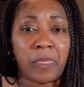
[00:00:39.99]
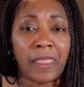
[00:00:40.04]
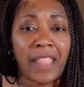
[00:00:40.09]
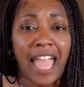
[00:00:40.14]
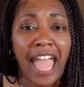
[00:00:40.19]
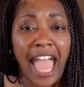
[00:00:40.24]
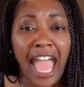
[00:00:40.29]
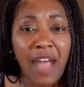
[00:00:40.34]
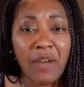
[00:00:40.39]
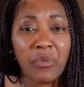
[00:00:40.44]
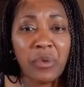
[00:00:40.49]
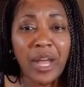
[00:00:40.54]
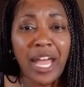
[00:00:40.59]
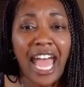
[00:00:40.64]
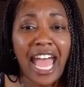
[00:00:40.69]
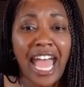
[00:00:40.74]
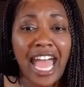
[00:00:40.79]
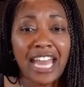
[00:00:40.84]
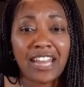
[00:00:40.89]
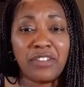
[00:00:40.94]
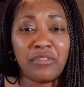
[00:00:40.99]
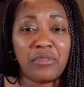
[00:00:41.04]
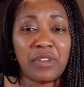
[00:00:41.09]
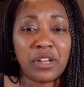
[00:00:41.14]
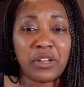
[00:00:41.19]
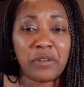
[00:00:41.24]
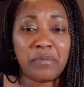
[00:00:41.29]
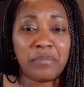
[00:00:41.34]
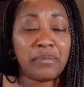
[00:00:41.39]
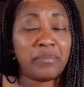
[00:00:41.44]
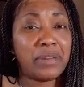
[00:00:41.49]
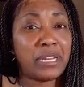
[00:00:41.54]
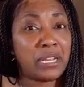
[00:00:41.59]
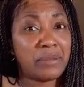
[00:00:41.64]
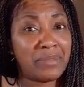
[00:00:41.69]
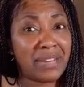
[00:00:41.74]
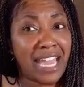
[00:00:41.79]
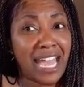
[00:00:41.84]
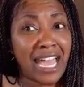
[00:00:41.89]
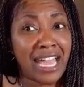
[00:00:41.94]
I would highly recommend, but
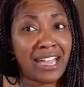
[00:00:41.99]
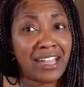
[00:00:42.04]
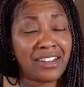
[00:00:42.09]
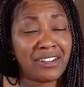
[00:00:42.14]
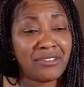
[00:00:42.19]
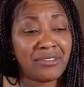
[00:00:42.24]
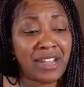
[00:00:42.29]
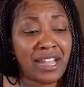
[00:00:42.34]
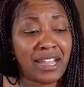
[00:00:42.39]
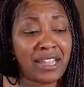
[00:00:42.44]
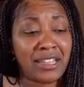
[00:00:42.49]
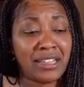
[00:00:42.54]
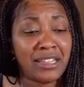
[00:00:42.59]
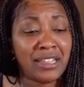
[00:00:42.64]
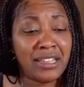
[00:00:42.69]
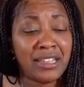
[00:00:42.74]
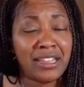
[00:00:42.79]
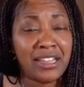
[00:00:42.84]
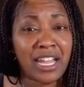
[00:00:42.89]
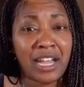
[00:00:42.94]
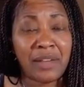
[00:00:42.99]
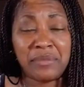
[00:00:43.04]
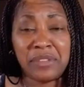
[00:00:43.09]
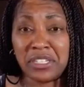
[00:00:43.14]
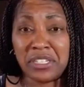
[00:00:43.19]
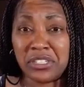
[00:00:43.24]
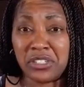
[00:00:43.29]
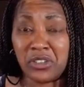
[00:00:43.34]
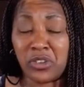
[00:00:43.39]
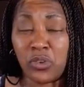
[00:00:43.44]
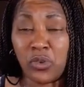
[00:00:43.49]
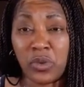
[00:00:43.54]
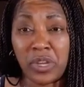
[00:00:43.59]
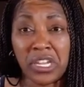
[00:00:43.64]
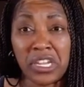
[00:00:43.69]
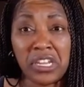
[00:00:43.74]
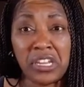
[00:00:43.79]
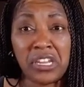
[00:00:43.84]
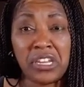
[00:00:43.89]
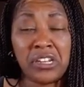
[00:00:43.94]
I'm not, right? I'm just a
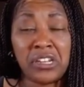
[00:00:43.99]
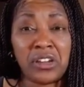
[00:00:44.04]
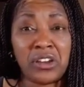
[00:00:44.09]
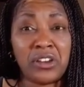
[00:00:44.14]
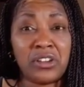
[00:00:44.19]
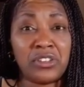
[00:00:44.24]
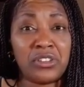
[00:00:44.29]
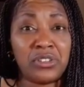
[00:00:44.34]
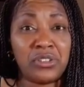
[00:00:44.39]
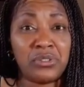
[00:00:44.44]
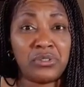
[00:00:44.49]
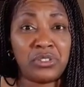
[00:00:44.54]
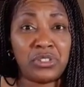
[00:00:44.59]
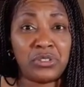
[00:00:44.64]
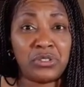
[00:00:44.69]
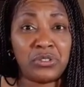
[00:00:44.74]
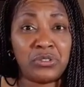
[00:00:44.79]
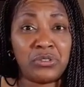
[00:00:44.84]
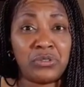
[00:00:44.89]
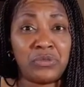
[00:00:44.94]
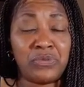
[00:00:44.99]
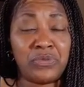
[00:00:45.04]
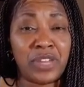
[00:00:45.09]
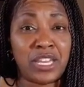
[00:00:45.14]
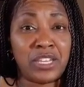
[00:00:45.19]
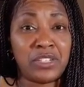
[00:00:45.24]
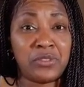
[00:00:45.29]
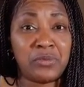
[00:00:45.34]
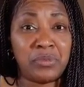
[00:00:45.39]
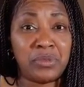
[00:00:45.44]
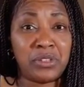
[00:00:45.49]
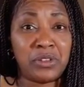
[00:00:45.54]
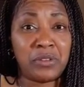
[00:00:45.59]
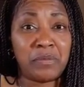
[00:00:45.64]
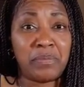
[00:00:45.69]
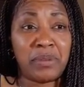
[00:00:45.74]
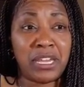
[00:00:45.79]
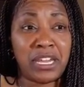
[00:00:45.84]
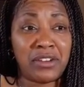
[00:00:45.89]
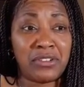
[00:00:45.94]
queen on YouTube, Facebook,
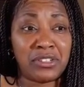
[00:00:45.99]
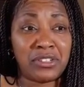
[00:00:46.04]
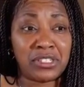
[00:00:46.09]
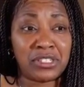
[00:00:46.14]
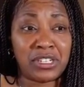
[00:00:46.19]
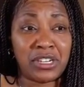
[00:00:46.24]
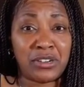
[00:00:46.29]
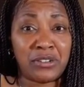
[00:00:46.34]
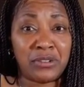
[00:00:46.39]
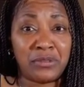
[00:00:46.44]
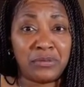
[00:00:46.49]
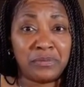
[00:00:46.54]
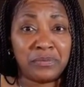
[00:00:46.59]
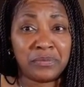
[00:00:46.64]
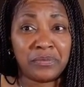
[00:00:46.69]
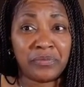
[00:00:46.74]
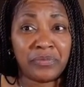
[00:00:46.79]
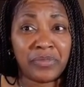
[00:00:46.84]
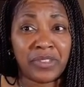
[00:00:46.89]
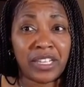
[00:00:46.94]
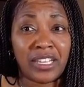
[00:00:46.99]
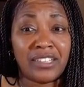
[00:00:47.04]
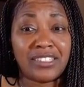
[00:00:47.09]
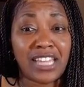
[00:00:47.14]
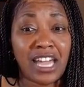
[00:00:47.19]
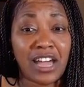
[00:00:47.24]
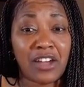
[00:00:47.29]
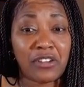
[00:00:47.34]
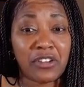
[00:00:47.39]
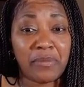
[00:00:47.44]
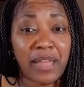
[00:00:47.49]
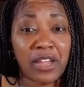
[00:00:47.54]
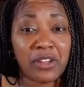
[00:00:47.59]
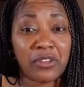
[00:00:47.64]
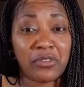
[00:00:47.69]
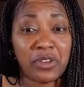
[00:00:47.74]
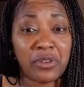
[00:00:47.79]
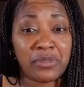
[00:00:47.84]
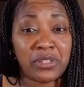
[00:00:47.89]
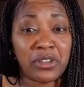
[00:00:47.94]
Periscope, talking about
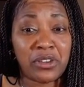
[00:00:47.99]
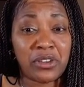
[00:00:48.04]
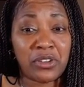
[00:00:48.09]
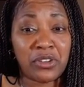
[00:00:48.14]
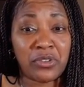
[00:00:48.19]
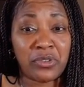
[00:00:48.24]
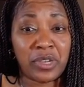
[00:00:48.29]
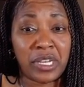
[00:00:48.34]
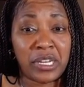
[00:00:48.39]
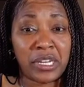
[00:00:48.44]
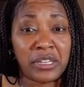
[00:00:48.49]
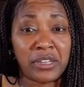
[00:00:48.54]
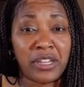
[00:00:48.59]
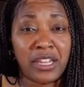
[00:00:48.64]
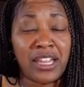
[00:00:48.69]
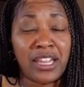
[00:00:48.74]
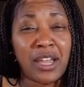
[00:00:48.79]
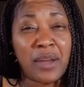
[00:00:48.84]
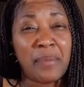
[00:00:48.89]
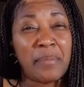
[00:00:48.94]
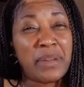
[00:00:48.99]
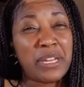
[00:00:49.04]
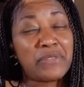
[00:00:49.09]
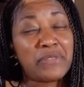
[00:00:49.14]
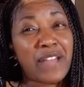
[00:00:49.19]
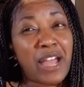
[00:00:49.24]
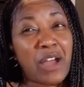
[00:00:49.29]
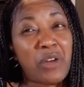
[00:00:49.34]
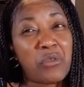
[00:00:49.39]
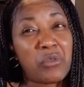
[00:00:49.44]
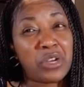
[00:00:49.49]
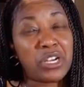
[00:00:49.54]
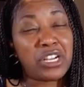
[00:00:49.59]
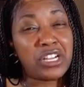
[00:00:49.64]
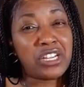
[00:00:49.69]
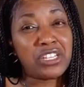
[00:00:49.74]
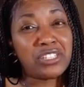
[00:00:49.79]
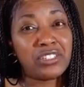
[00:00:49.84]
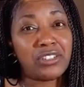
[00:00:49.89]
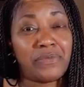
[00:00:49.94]
crypto and credit. But if I
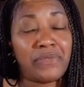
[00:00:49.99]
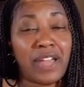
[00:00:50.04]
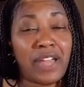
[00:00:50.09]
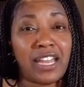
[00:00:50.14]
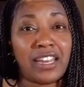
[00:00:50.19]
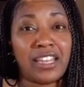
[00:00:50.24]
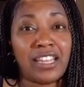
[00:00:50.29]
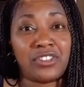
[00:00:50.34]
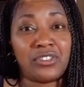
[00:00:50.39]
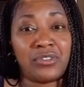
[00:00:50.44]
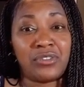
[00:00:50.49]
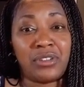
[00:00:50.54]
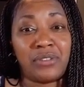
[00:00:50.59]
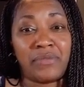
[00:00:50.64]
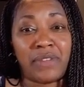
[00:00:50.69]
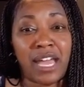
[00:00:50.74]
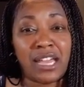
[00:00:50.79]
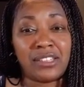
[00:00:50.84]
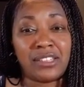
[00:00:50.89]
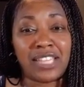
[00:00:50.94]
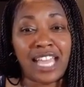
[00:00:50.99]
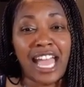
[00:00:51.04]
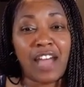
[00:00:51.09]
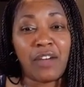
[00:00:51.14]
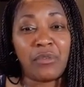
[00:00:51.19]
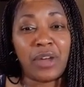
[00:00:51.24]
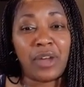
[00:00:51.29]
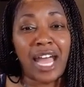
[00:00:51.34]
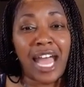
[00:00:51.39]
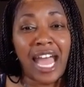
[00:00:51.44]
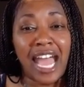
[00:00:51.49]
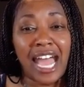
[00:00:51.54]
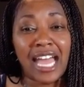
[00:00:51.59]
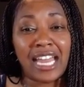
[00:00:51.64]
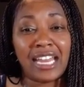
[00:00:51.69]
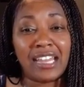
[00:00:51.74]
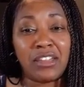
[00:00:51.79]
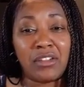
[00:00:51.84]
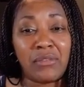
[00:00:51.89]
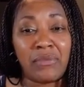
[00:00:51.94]
was your financial advisor, I would
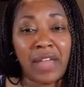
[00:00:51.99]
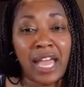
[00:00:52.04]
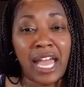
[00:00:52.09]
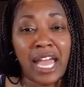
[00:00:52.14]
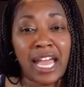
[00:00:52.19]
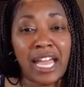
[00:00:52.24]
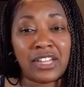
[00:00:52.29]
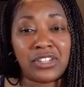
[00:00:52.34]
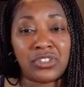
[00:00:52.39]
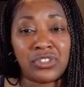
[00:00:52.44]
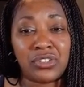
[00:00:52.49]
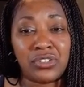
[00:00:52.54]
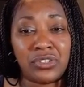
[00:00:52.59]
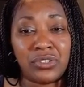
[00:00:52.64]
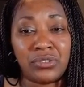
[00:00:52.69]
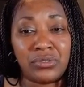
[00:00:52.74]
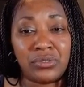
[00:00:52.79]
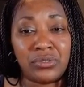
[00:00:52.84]
highly advise you